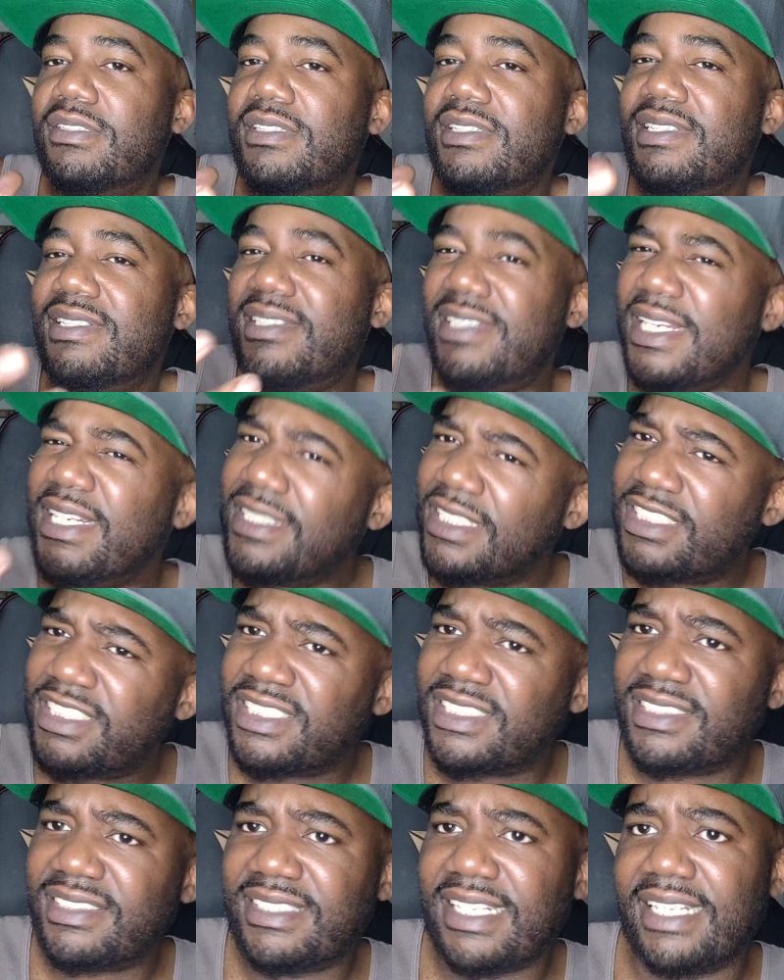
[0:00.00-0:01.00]

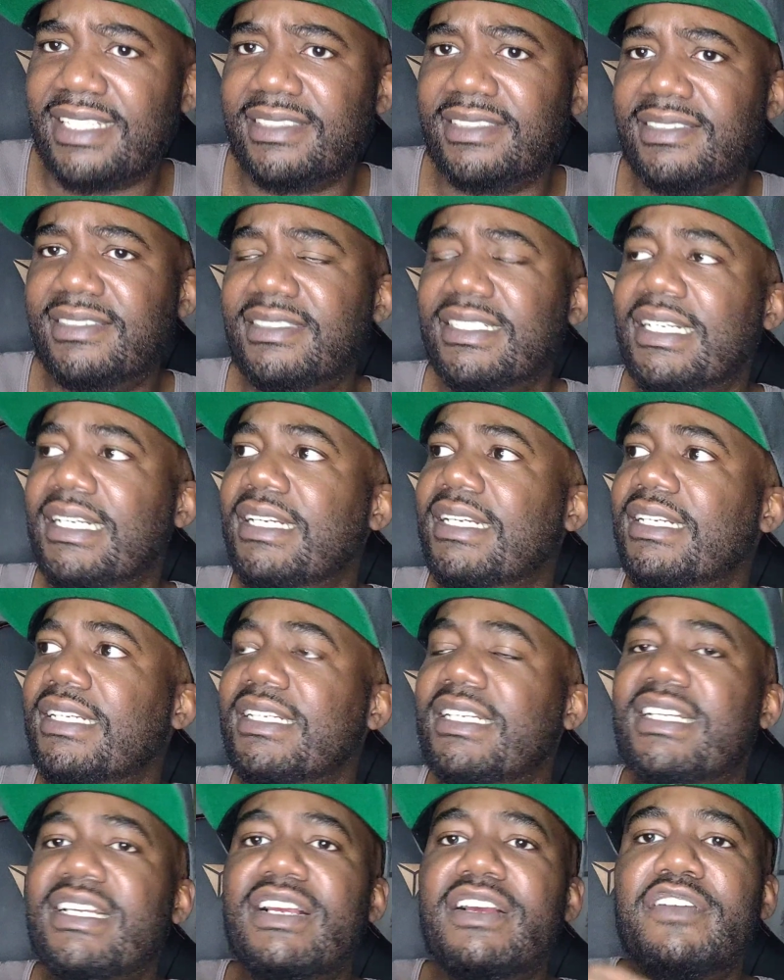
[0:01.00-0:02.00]
signature scents,
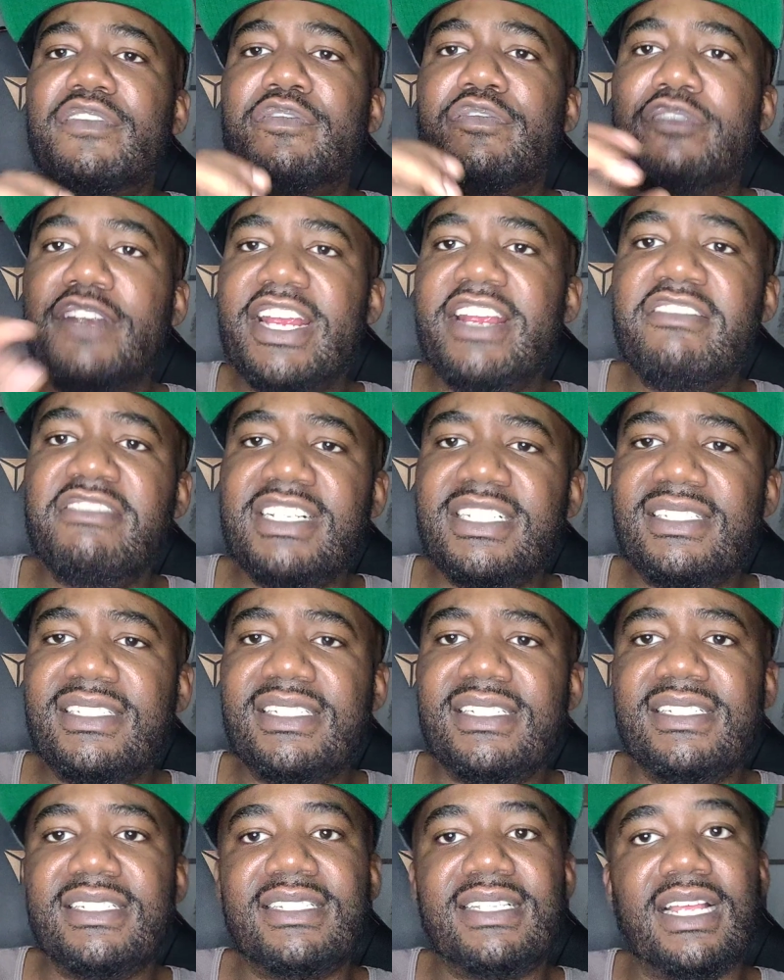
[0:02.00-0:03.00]

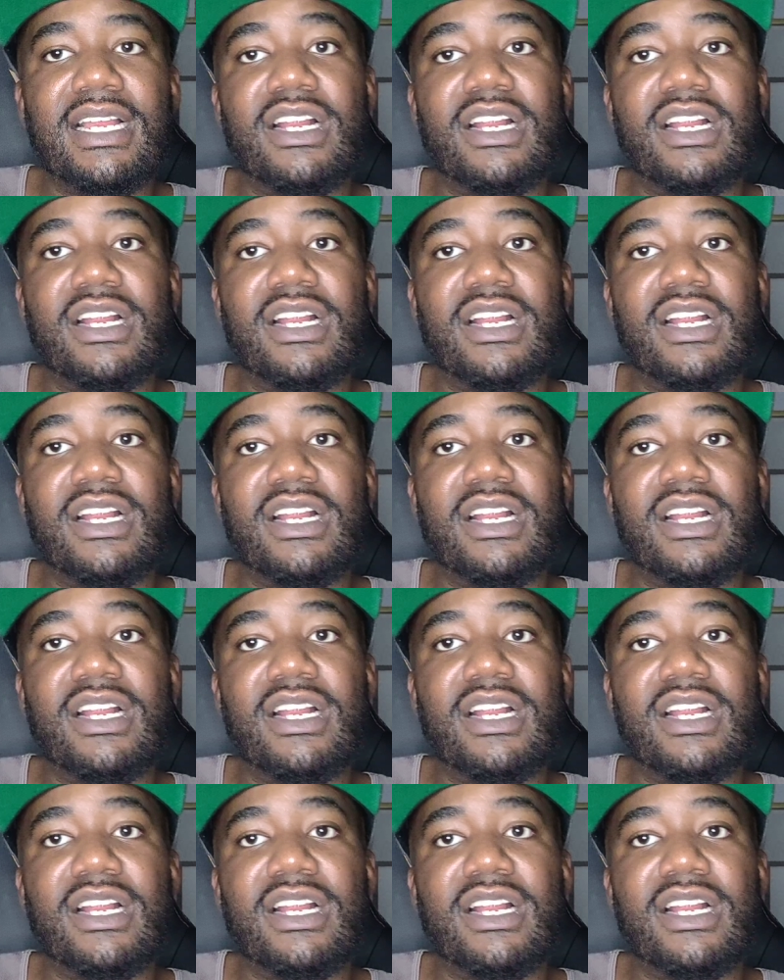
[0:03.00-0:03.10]
fragrances